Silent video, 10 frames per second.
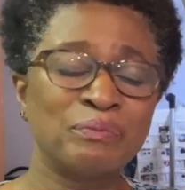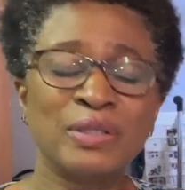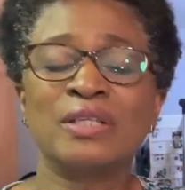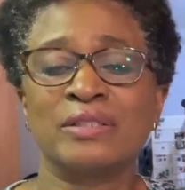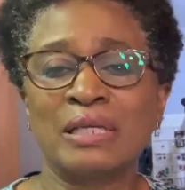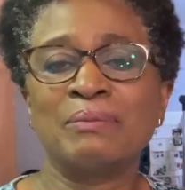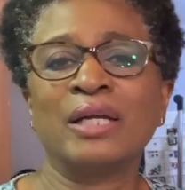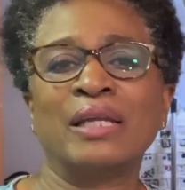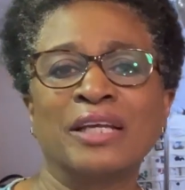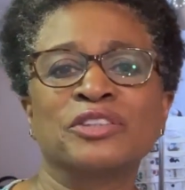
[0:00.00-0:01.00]
because I
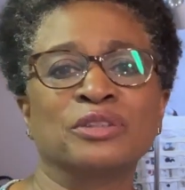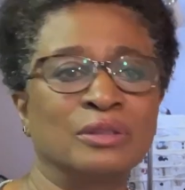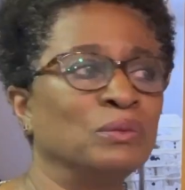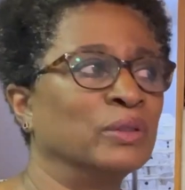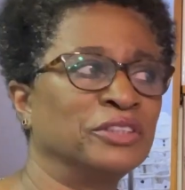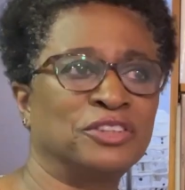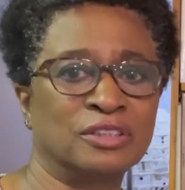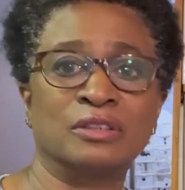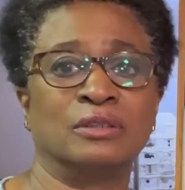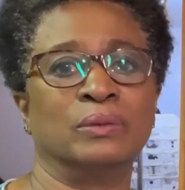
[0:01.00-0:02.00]
might actually want to
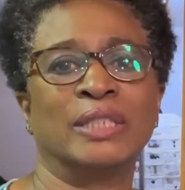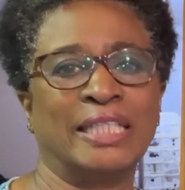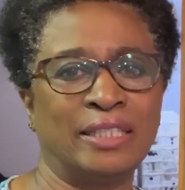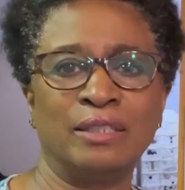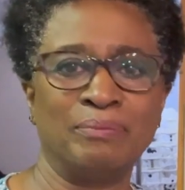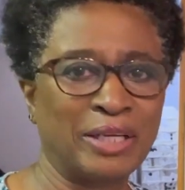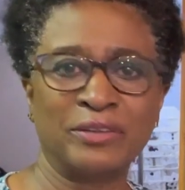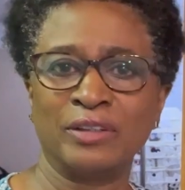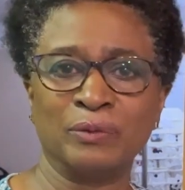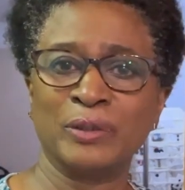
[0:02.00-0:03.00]
just go ahead and make
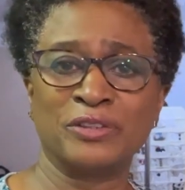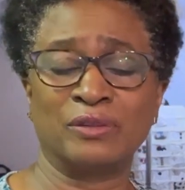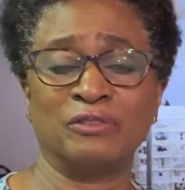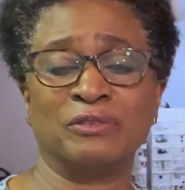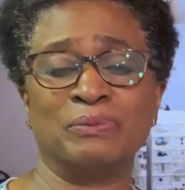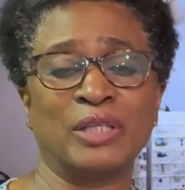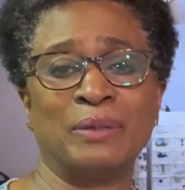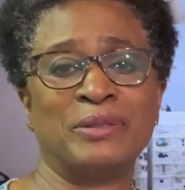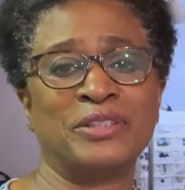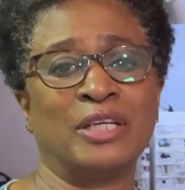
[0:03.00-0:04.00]
the original from
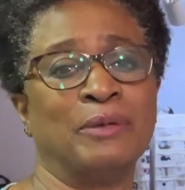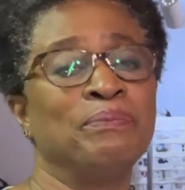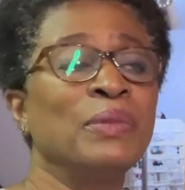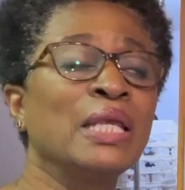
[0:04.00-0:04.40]
time to time.